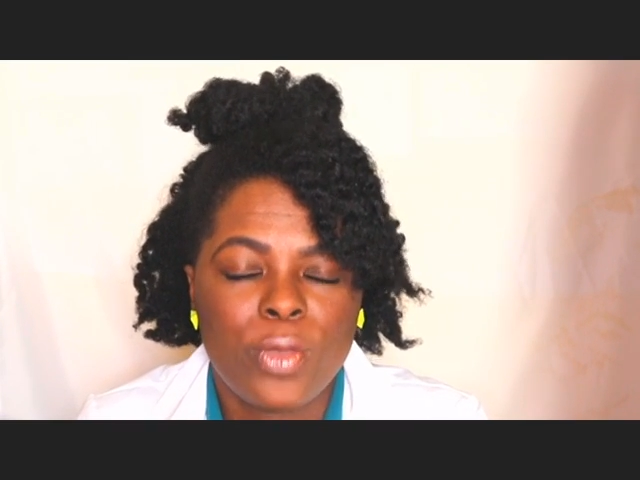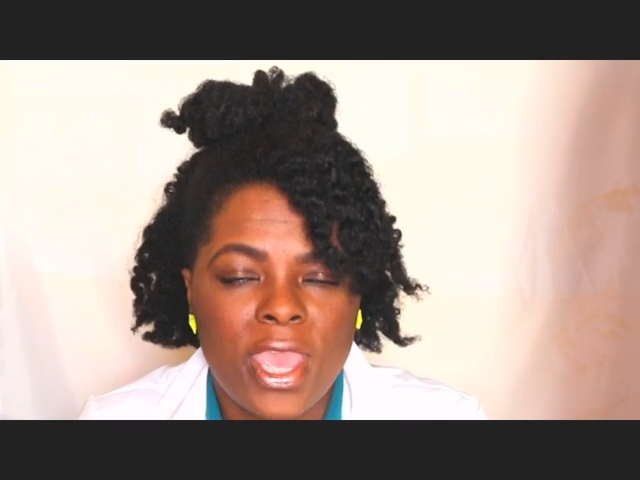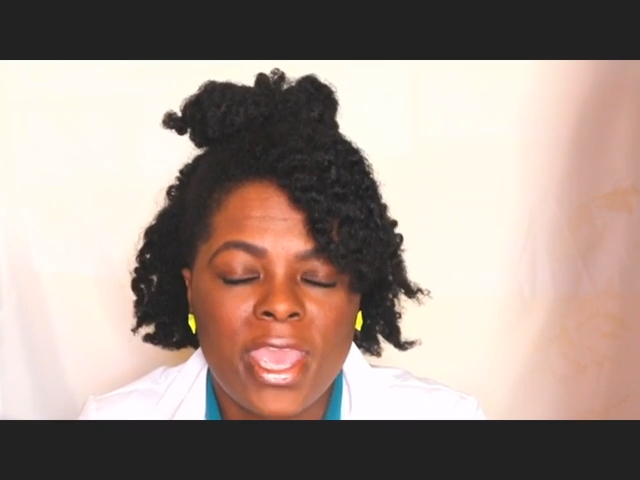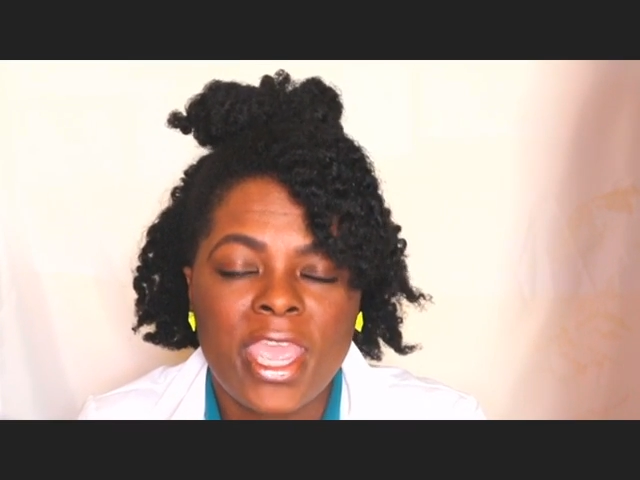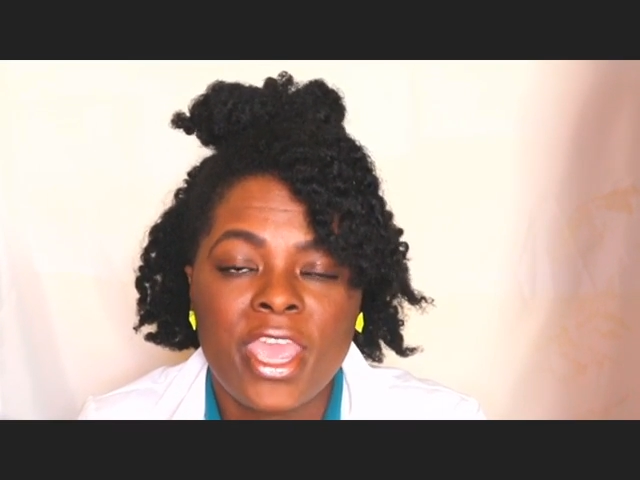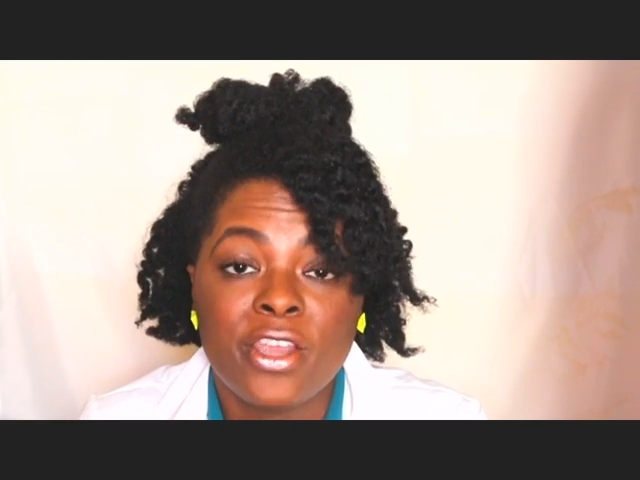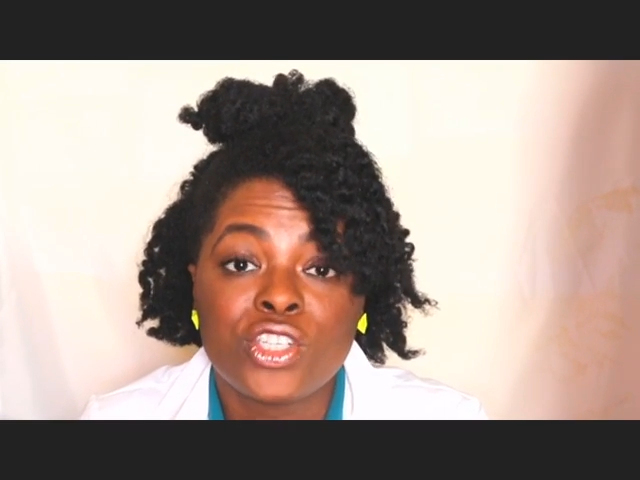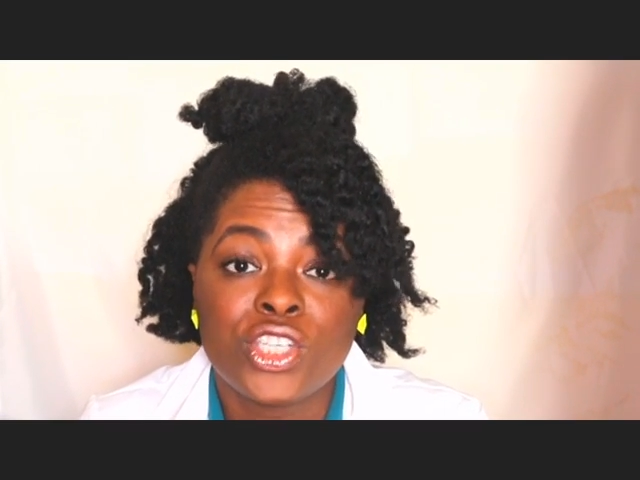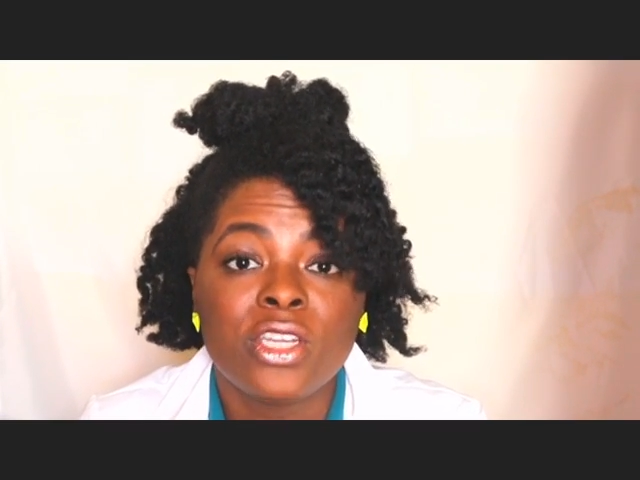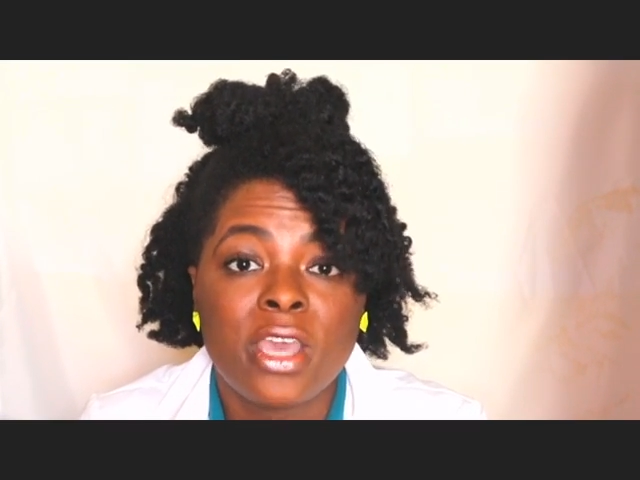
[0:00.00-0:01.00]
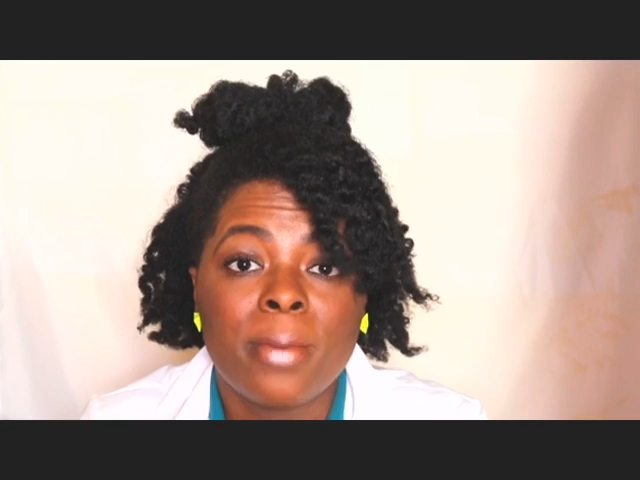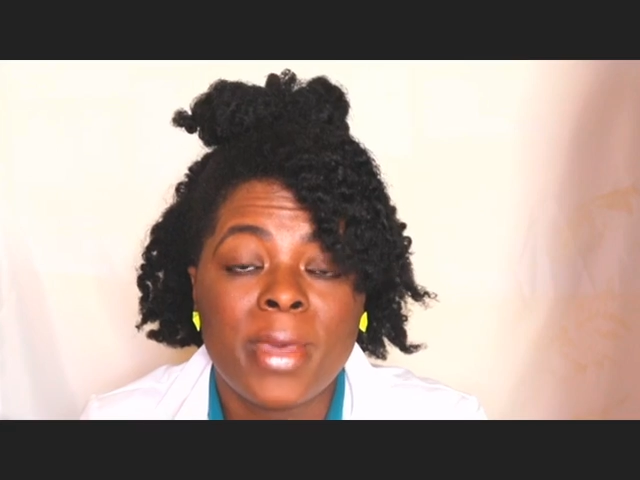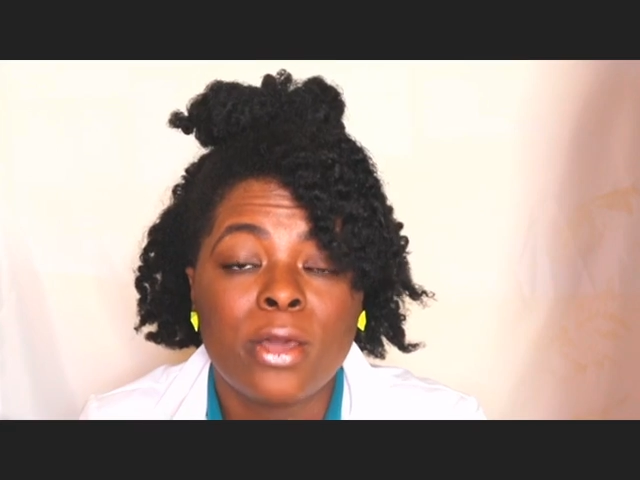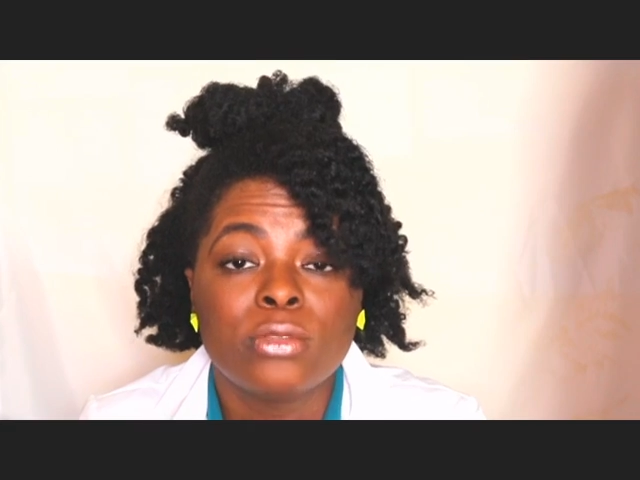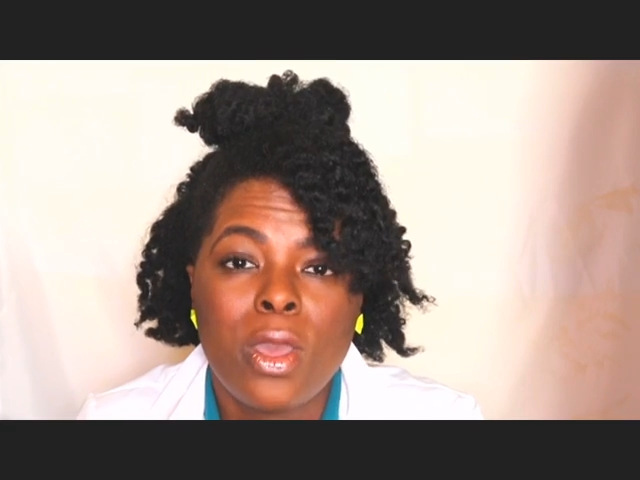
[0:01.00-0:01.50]
okay, hair should
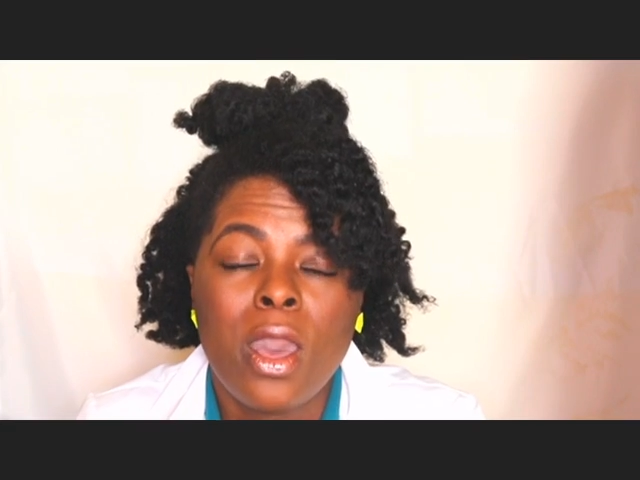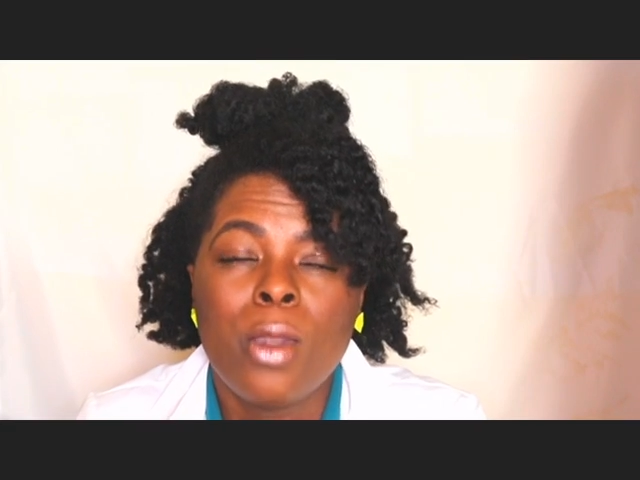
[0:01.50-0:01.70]
come out,